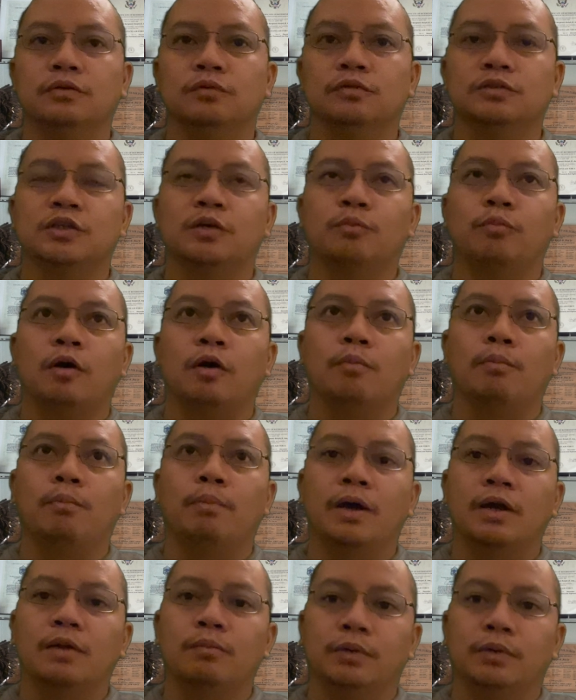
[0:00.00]
was I bought
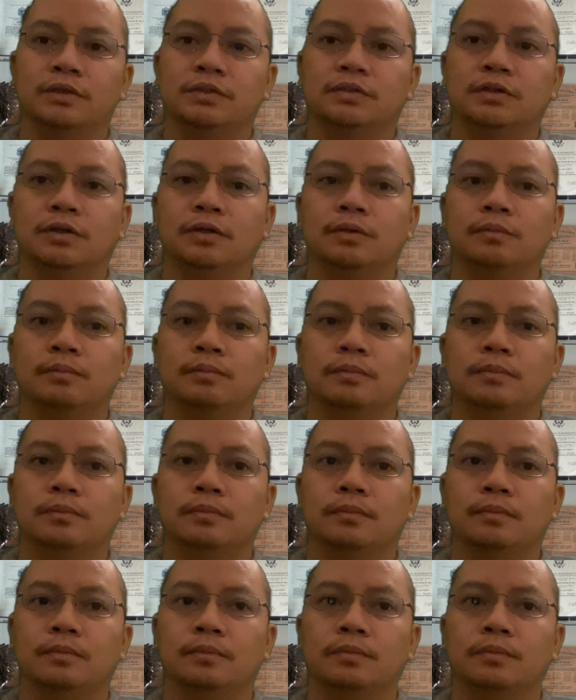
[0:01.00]
back my time.
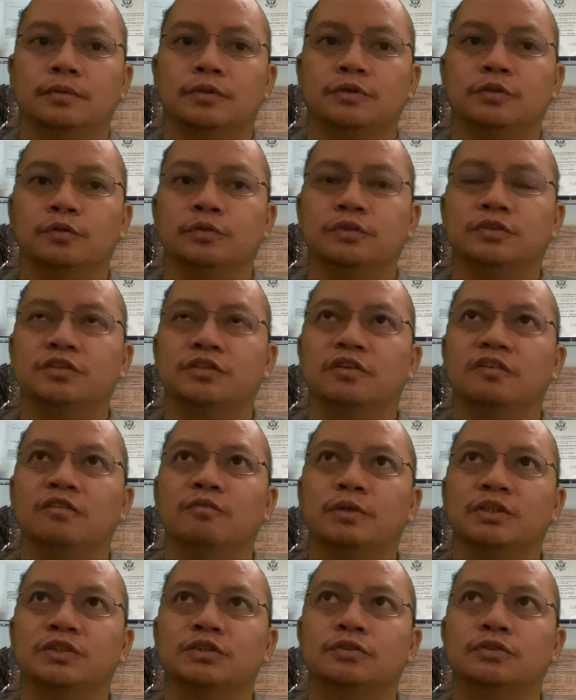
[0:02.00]
So instead of
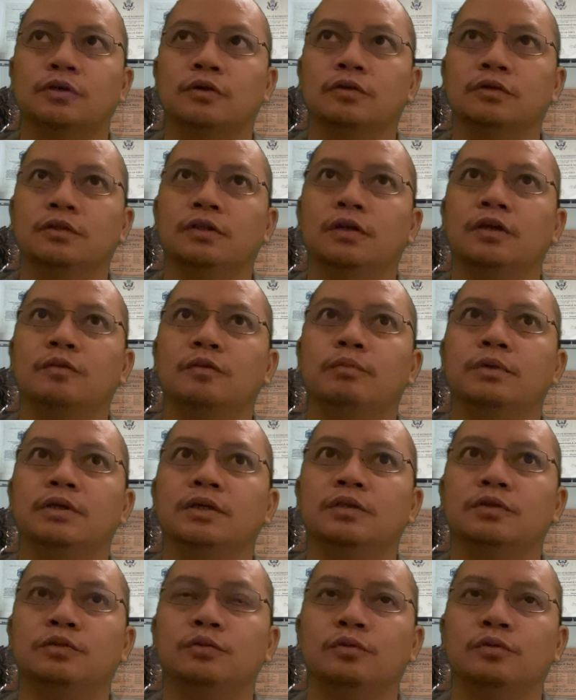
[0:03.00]
my start date
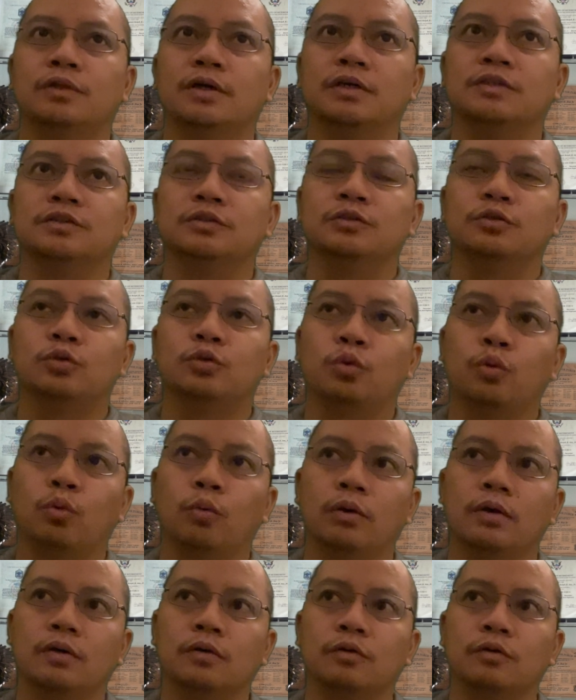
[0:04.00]
being
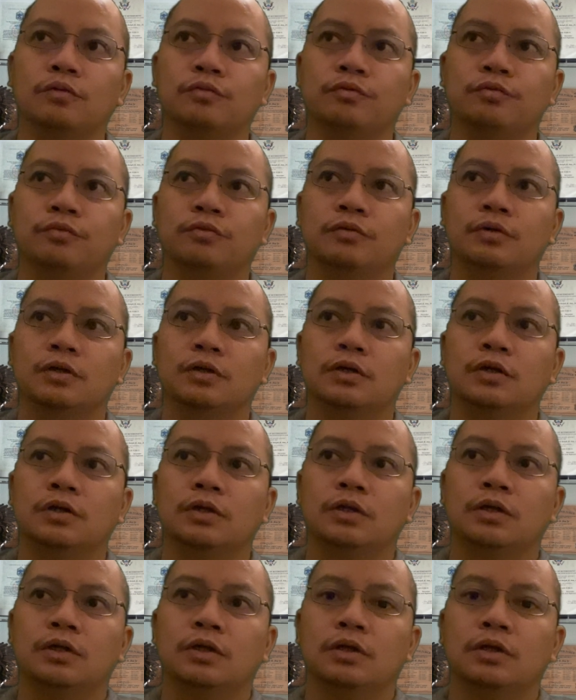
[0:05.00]
2012,
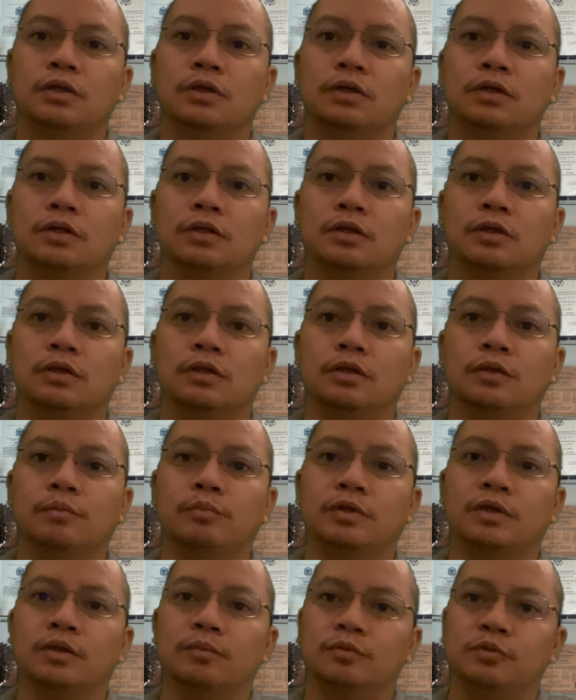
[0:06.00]
it
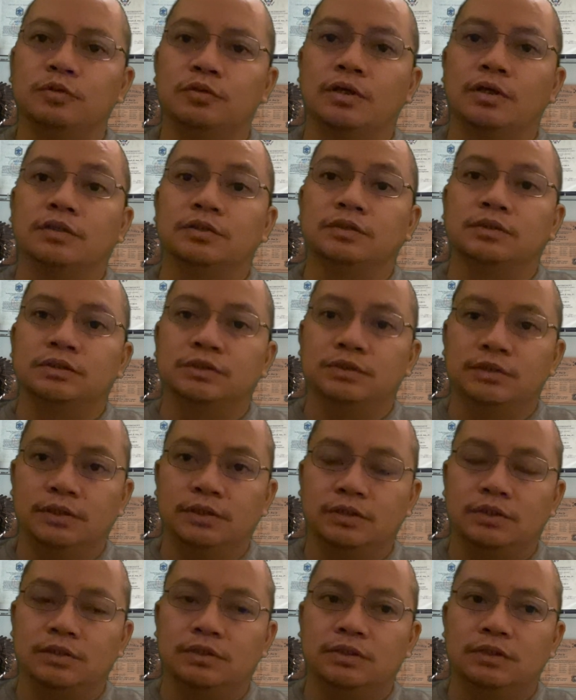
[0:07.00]
became
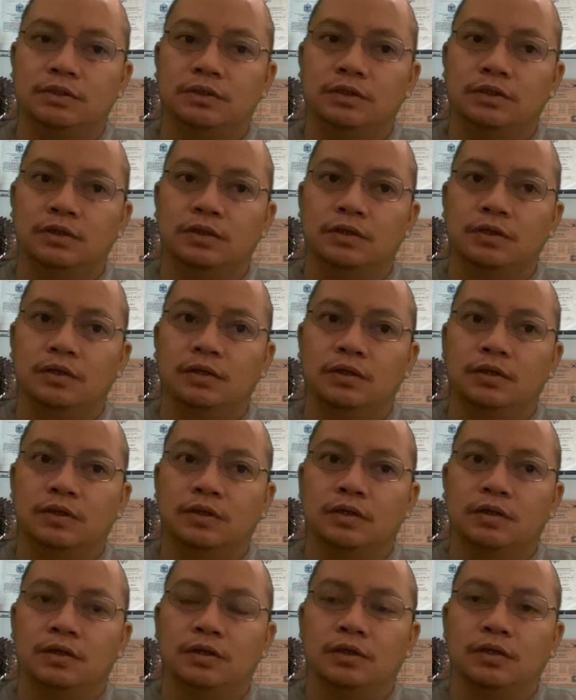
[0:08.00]
2006.
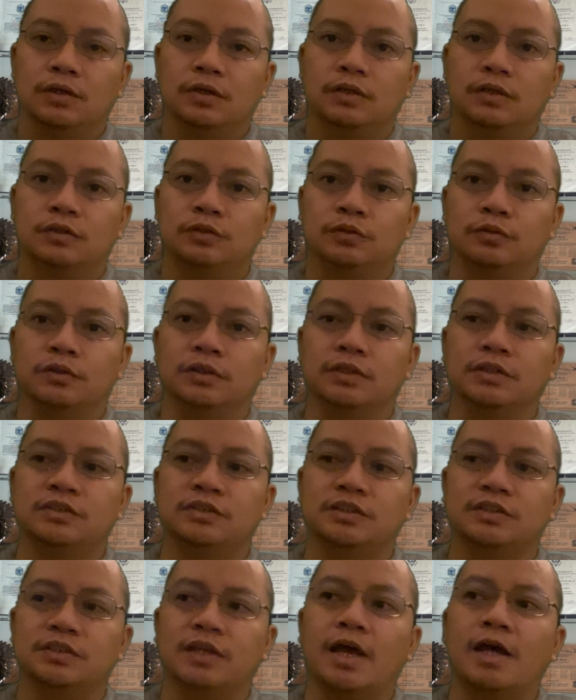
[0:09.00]
So that
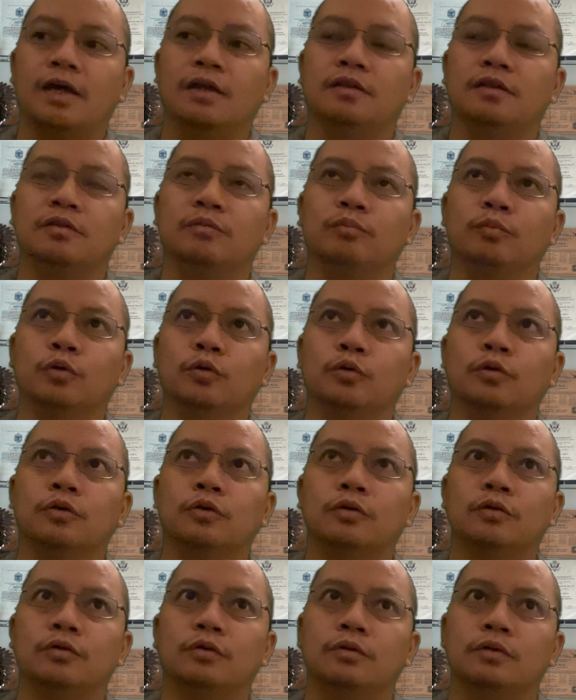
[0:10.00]
just added
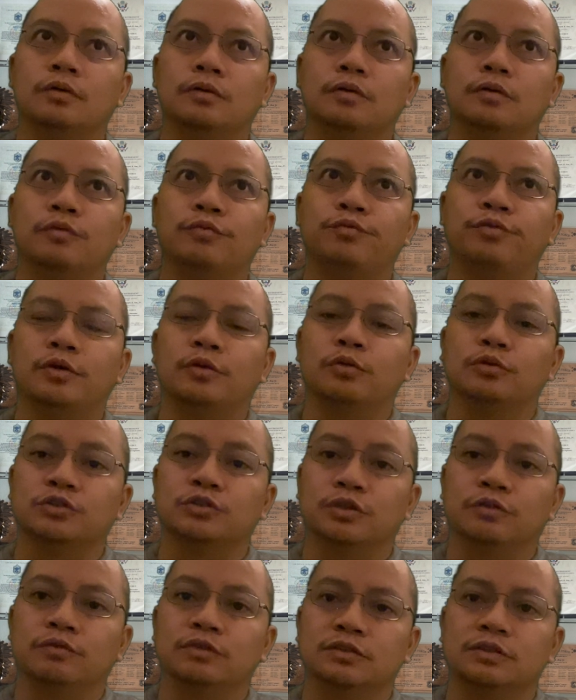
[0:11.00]
more federal
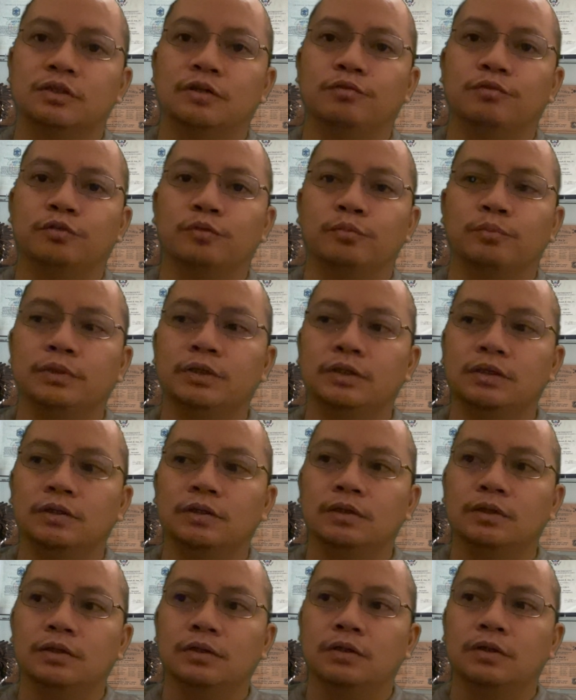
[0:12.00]
service time for
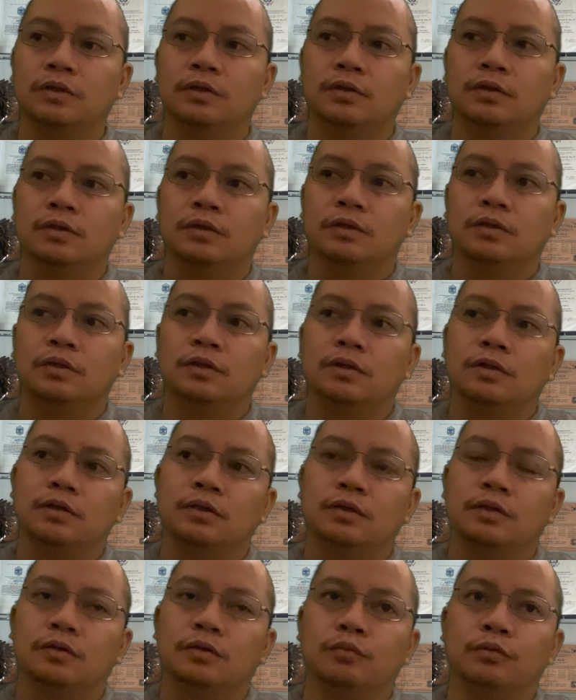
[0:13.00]
me,
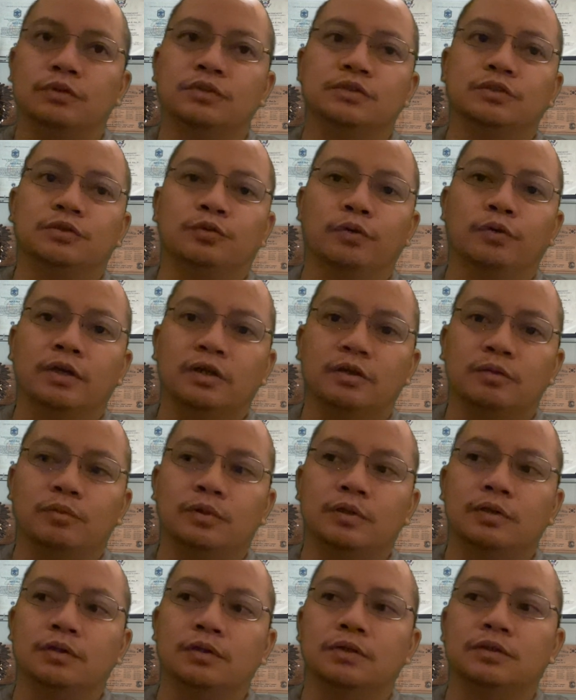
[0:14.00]
which is great
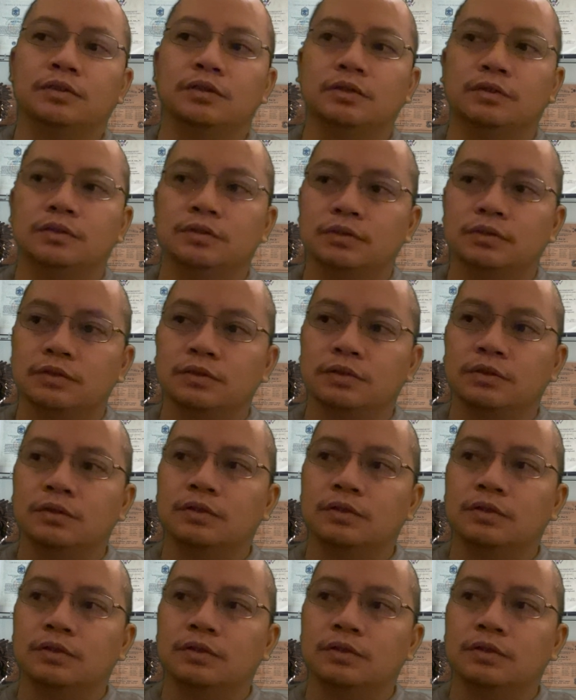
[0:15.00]
because it's